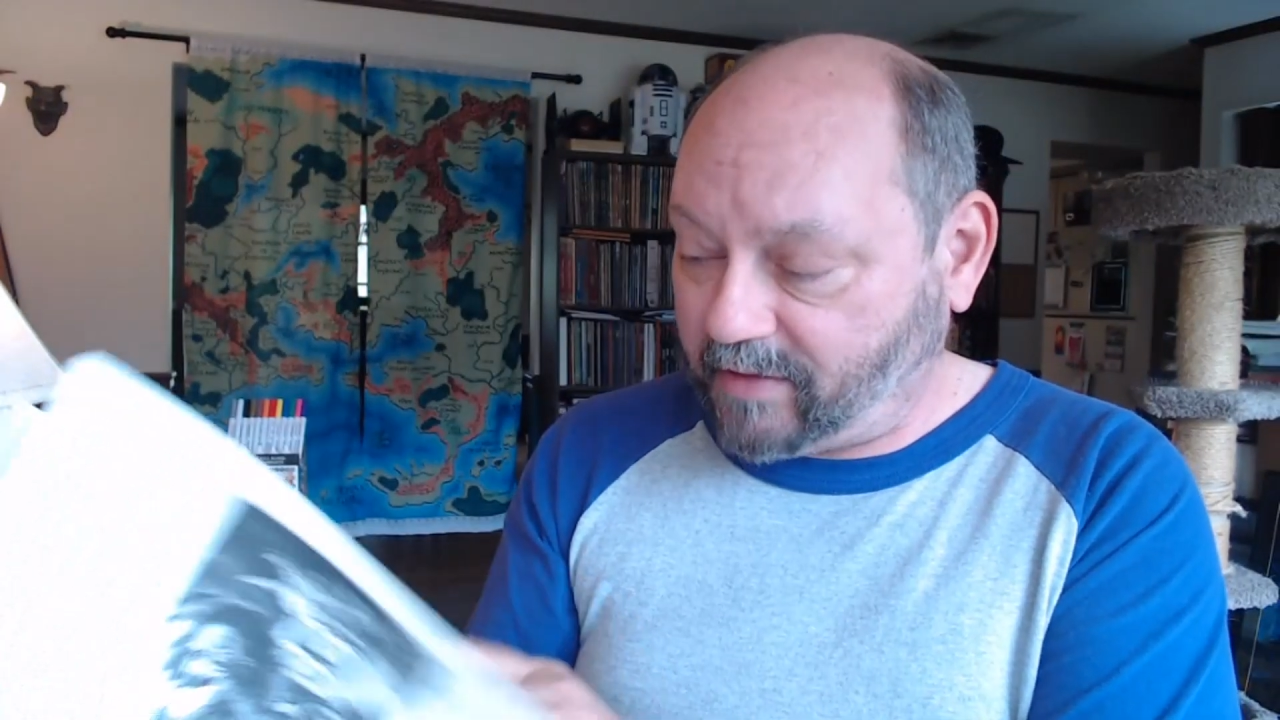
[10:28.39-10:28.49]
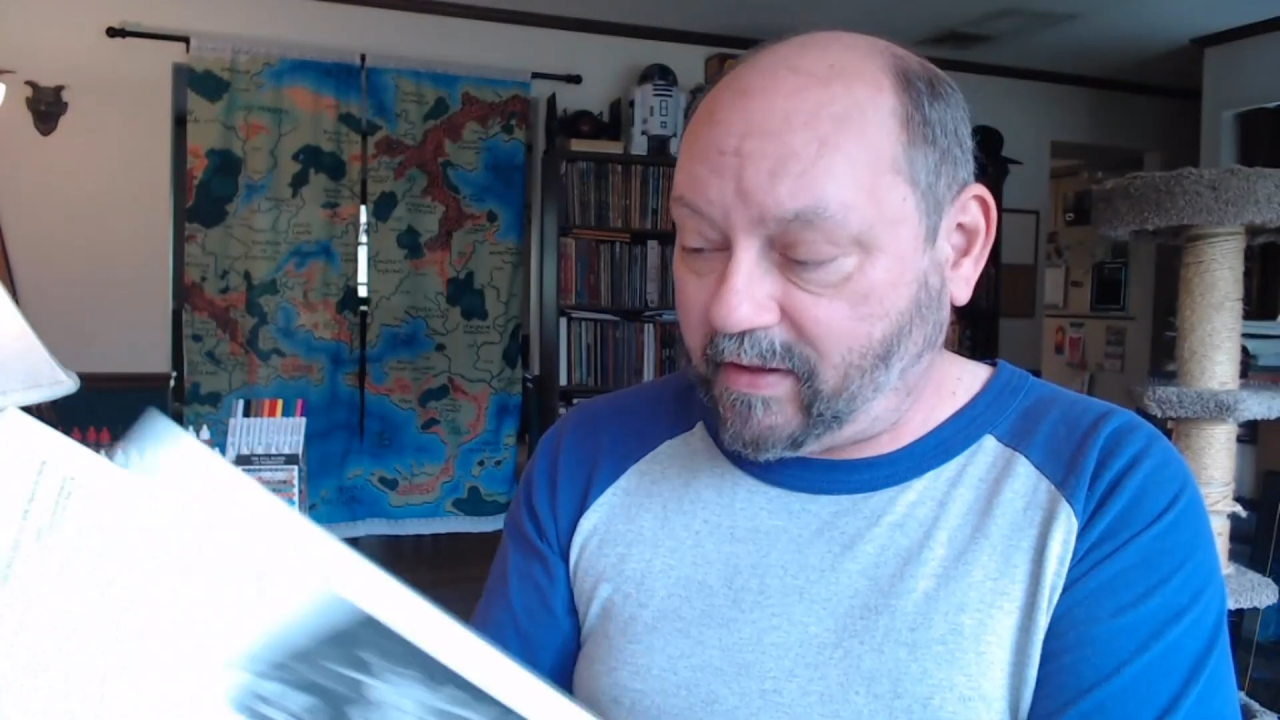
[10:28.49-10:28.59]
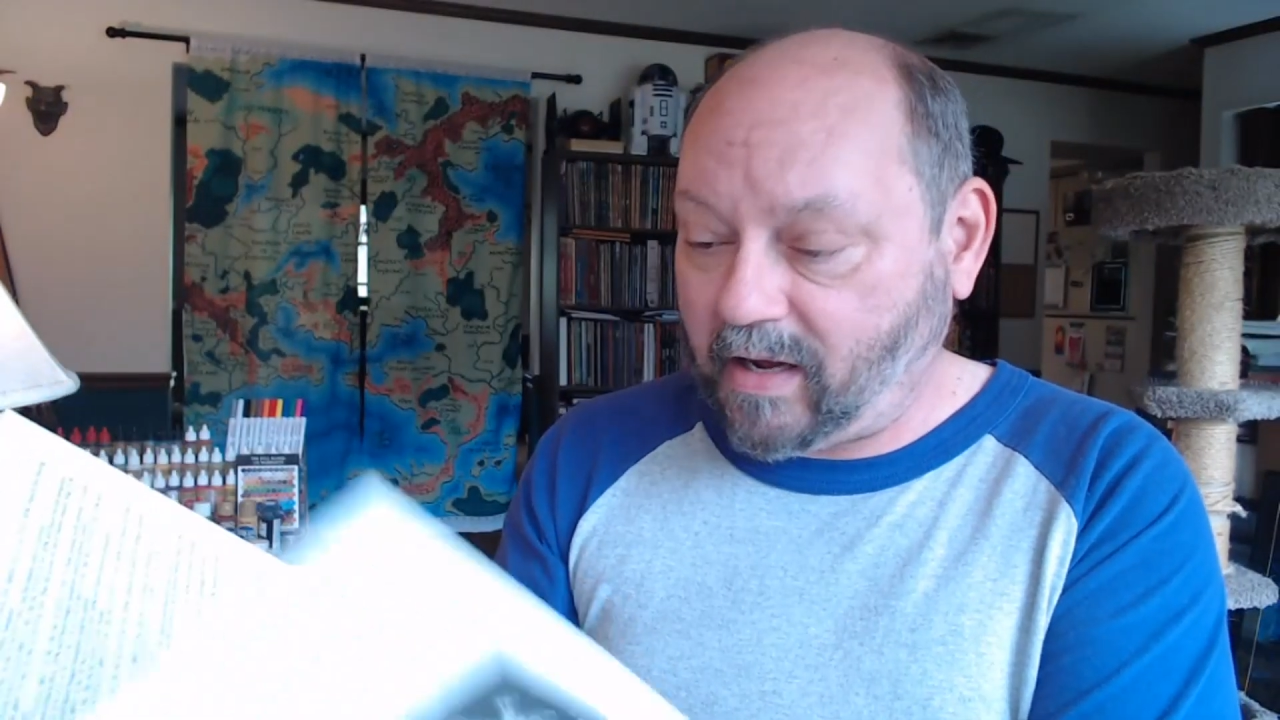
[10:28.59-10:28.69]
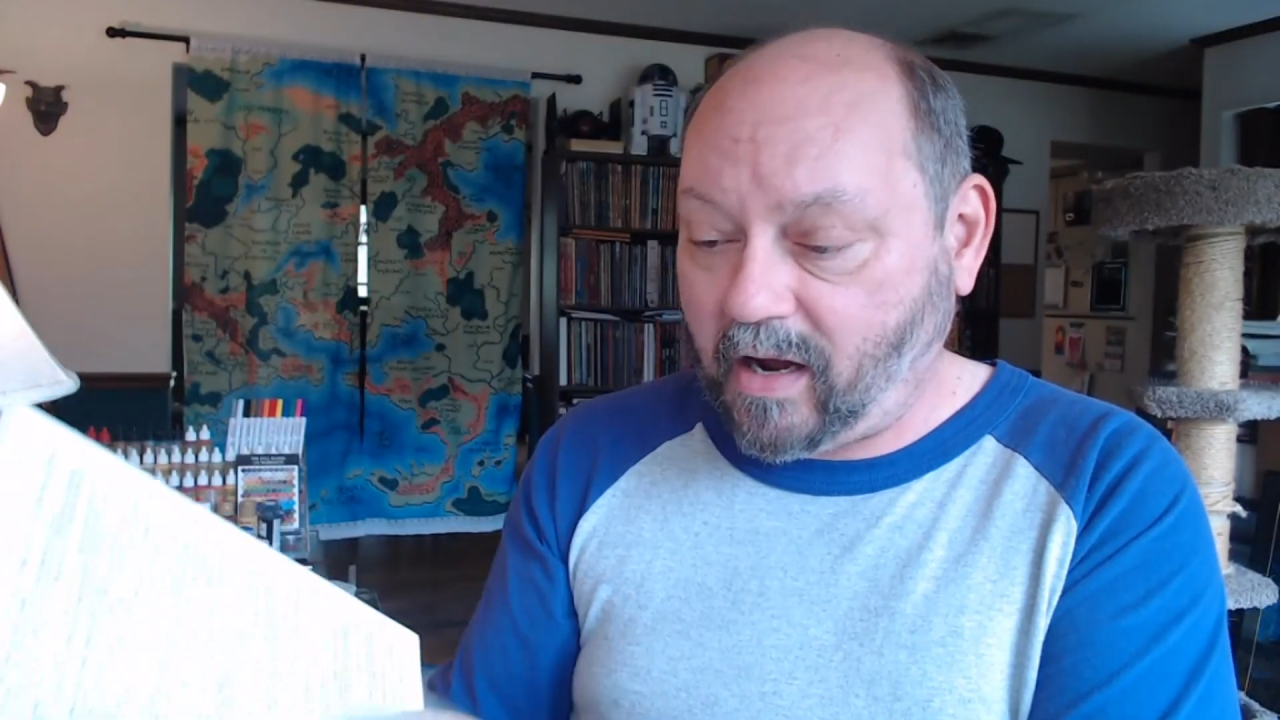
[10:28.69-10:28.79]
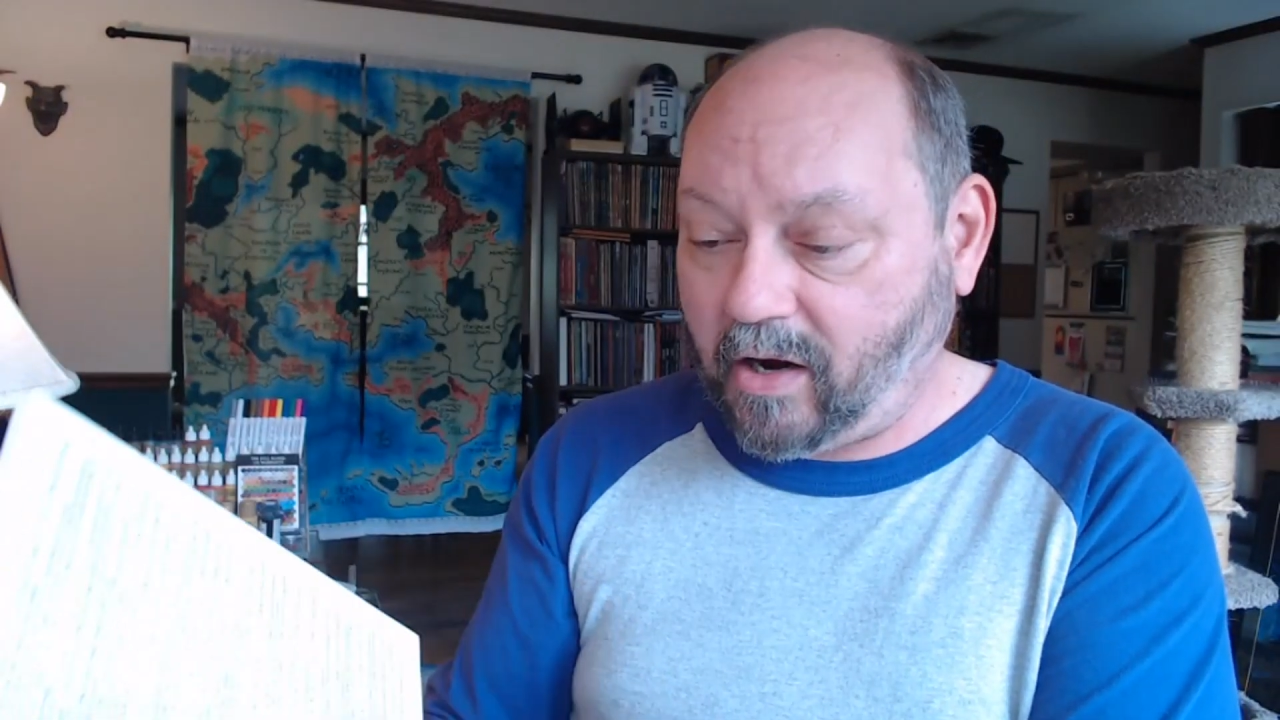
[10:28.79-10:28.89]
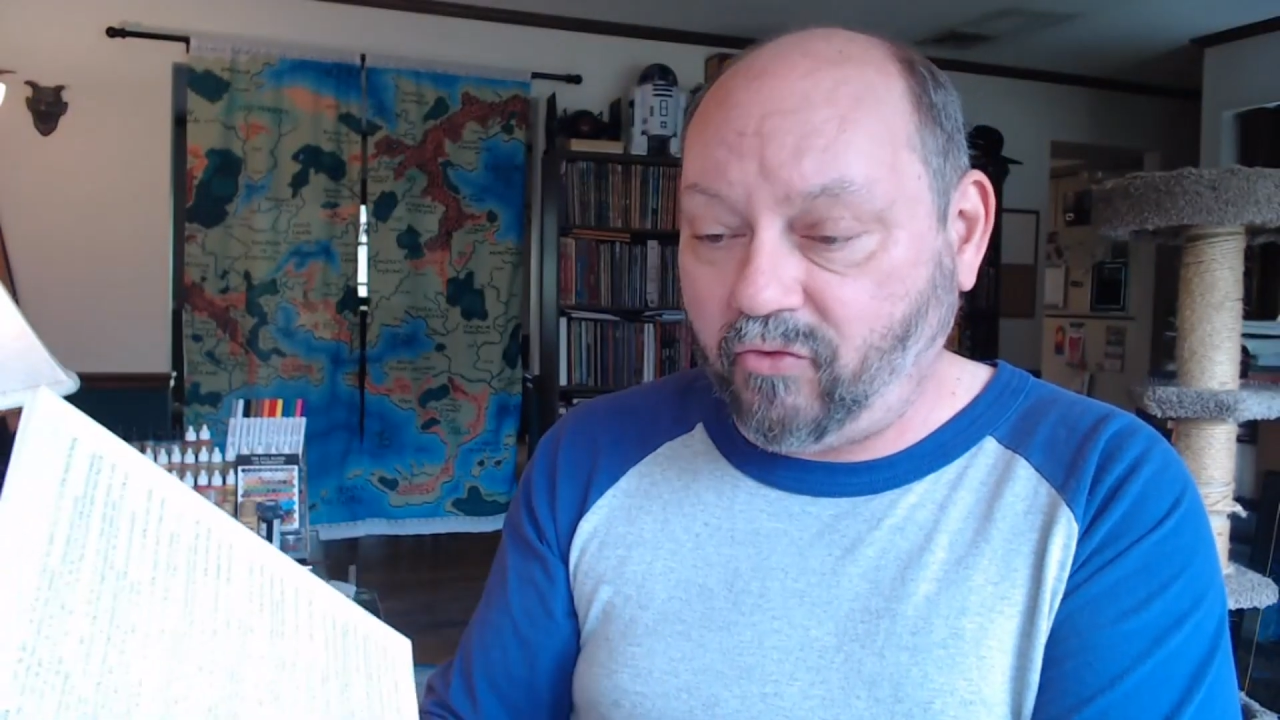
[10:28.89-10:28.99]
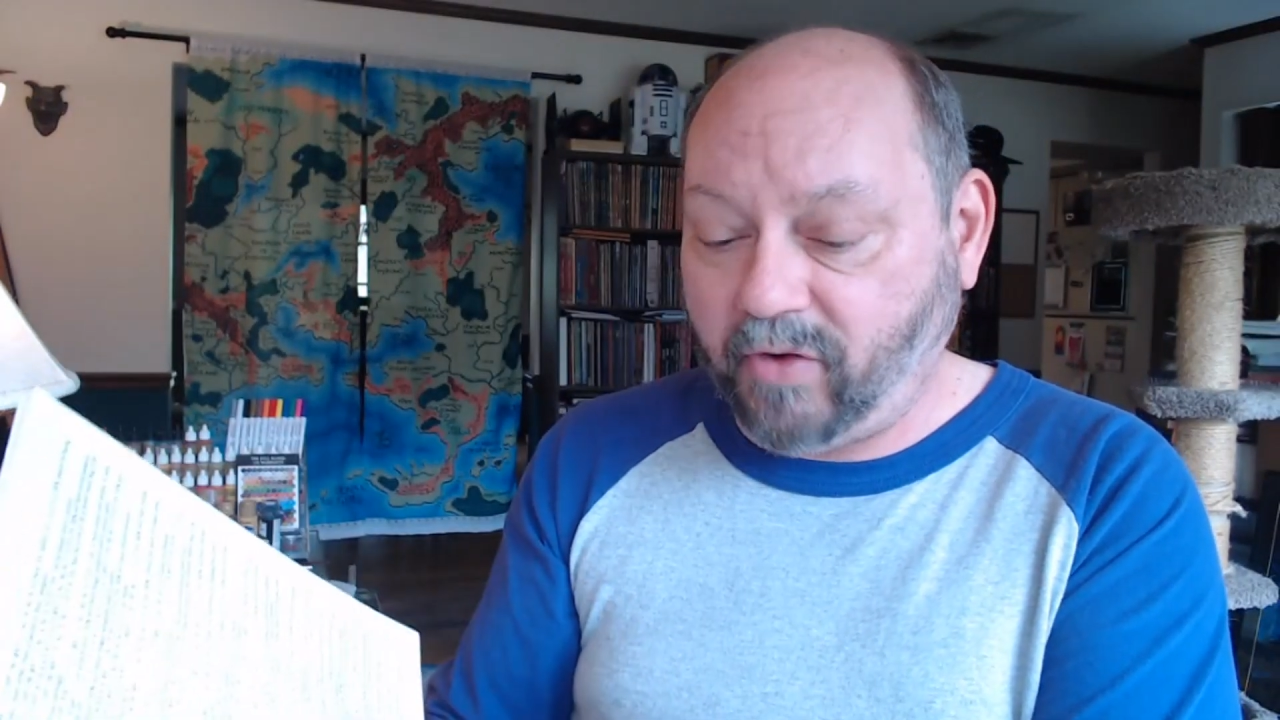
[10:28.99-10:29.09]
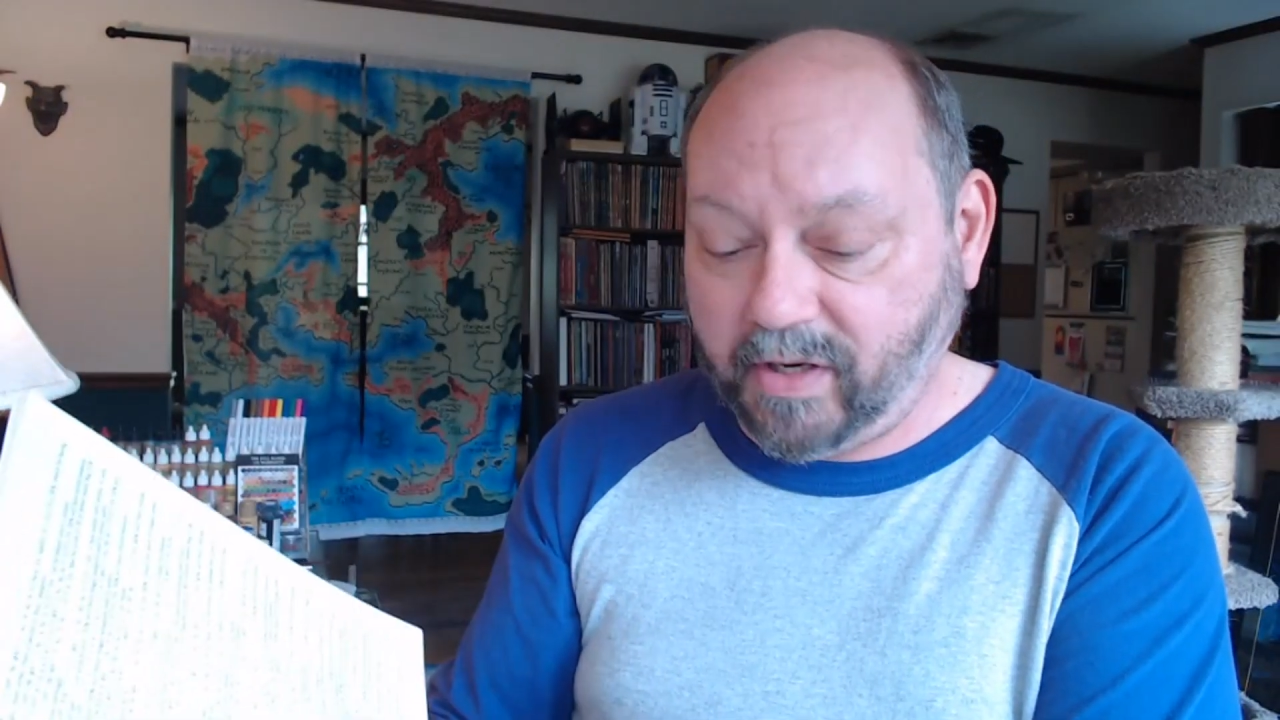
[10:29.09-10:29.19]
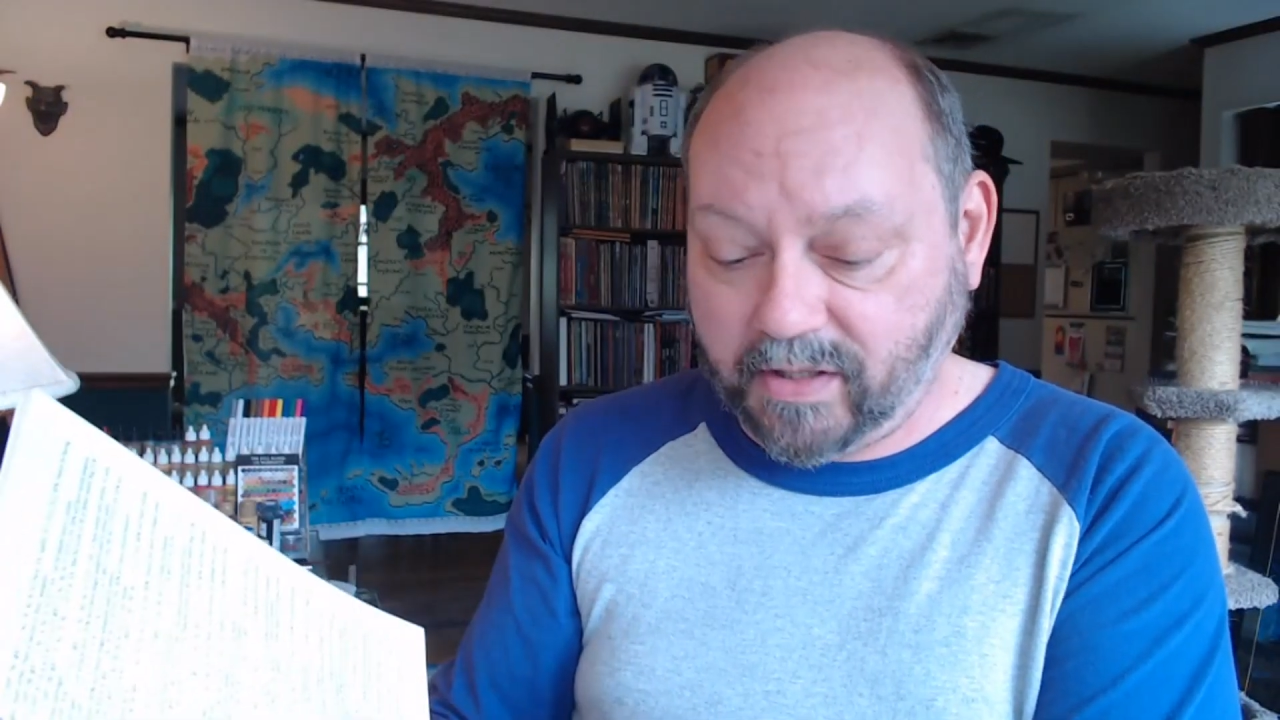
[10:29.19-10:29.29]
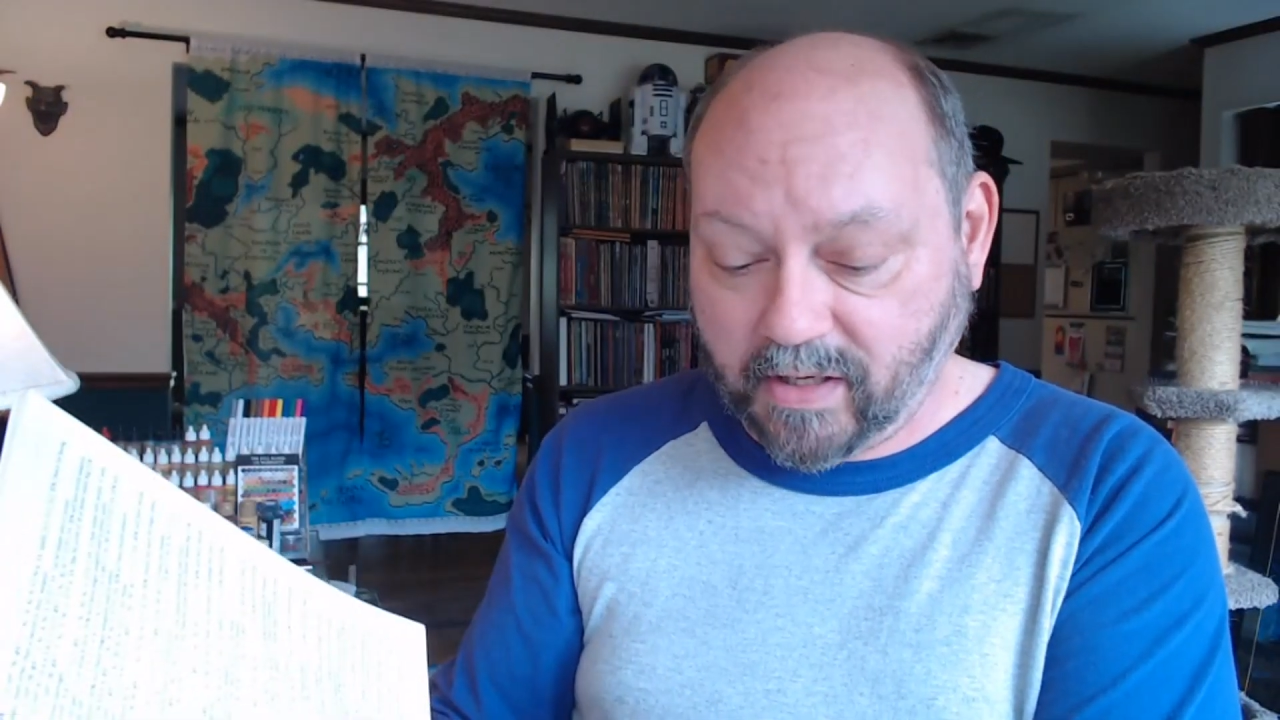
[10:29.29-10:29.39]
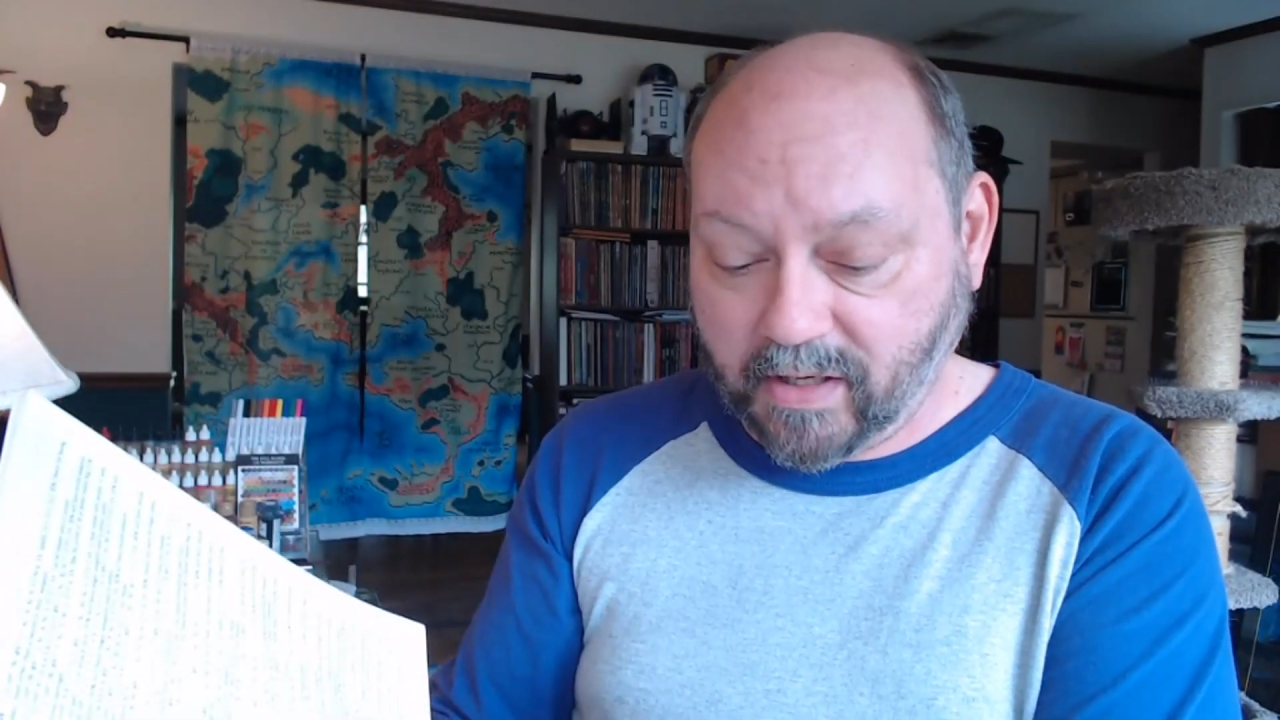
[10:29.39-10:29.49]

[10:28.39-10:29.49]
I think, 100